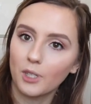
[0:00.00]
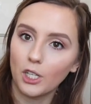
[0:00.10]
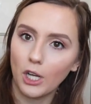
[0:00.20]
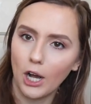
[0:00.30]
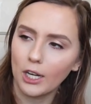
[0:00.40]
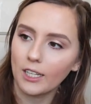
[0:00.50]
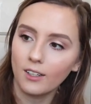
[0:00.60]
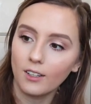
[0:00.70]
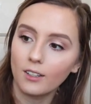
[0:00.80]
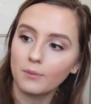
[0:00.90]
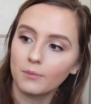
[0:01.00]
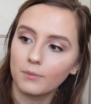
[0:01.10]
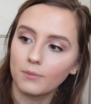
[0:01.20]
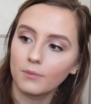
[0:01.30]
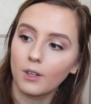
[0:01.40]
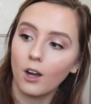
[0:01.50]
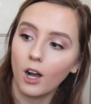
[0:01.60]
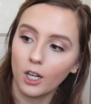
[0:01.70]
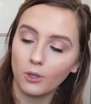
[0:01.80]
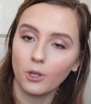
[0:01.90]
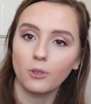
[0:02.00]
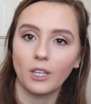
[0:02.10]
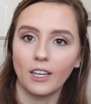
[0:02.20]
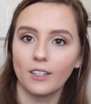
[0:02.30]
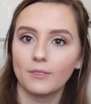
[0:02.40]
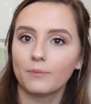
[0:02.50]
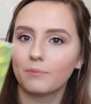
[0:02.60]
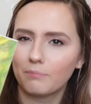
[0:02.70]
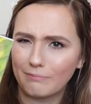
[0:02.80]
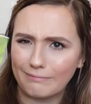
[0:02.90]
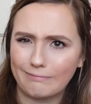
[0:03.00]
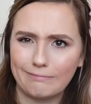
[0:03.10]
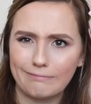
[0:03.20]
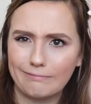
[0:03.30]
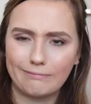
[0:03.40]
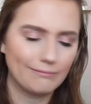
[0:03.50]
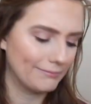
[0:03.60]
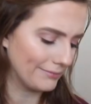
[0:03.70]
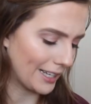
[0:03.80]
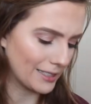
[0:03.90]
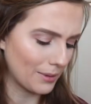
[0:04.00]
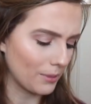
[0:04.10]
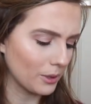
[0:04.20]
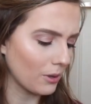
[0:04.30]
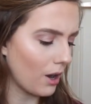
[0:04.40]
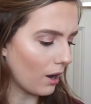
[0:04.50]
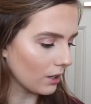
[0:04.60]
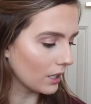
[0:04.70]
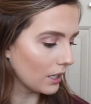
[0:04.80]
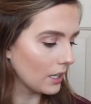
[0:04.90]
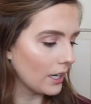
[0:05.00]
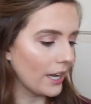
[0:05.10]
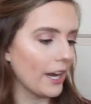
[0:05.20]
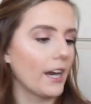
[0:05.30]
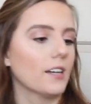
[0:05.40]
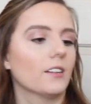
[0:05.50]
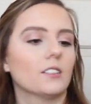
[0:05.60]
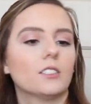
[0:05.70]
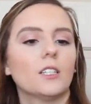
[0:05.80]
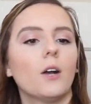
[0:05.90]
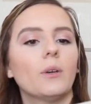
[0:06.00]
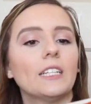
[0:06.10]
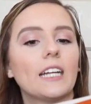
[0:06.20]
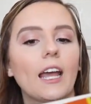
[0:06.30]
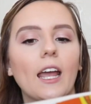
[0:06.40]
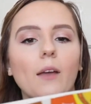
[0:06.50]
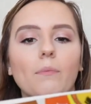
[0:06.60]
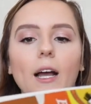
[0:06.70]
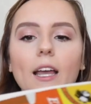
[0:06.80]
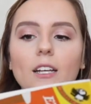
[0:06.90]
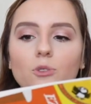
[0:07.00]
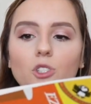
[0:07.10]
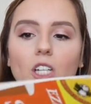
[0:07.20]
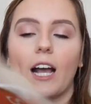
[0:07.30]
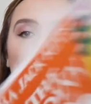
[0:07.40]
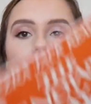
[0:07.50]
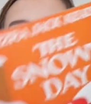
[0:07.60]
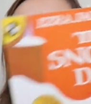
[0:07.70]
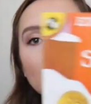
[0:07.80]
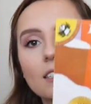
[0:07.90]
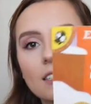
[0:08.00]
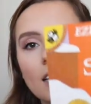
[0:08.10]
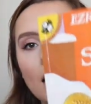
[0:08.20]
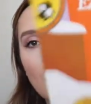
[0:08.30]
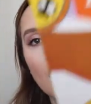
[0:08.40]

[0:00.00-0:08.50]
Nani Hagrogian. That's probably wrong. And The Snowy Day by Ezra Jack Keats.